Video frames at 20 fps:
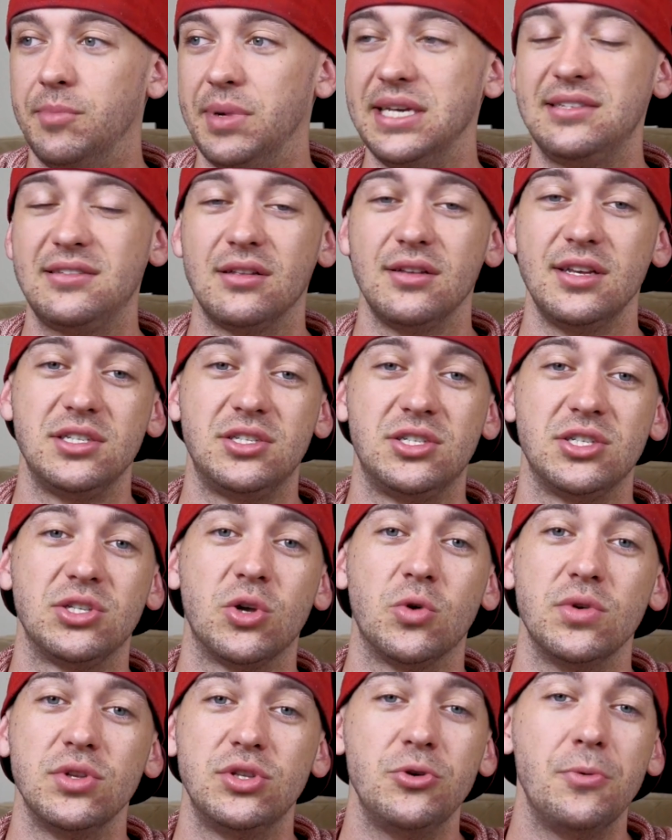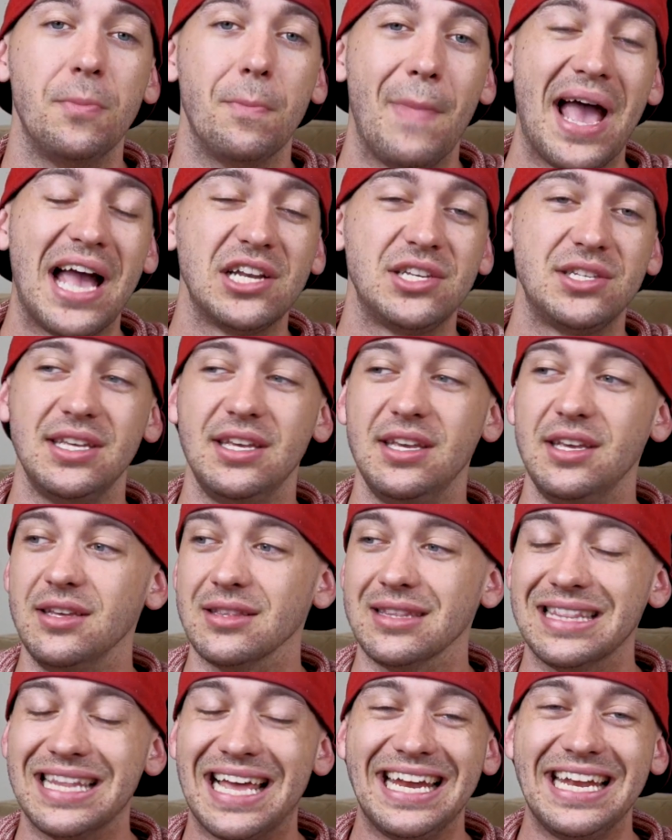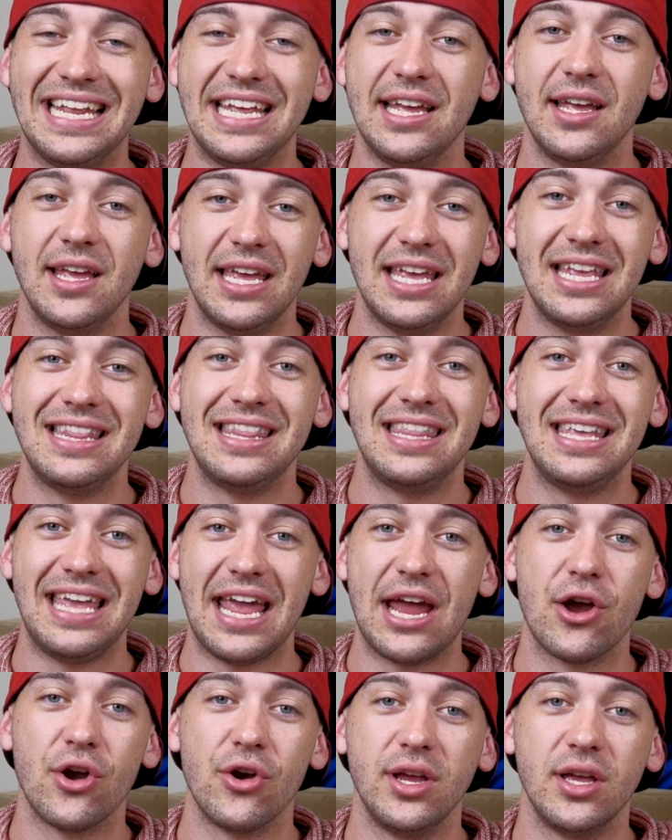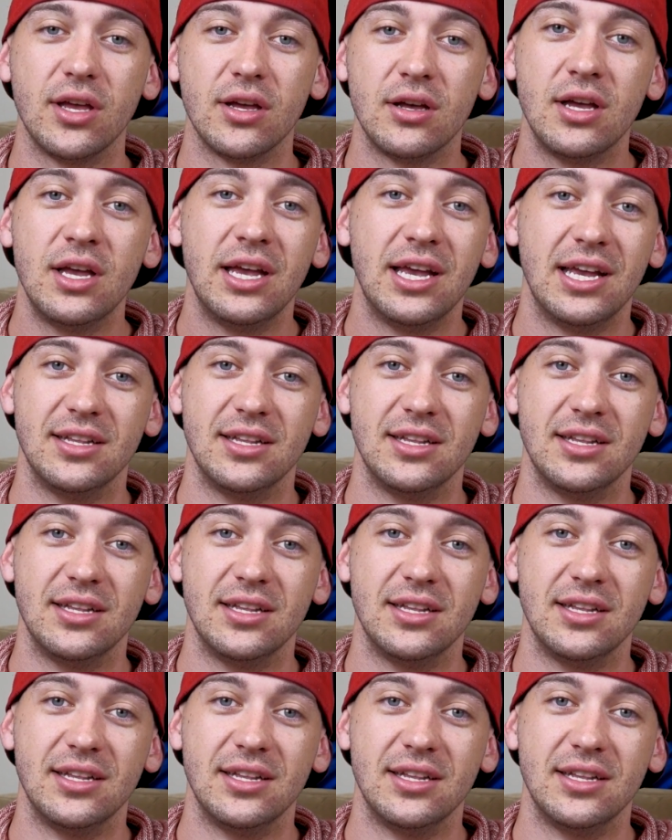basically it's just going to match the lighting in the area,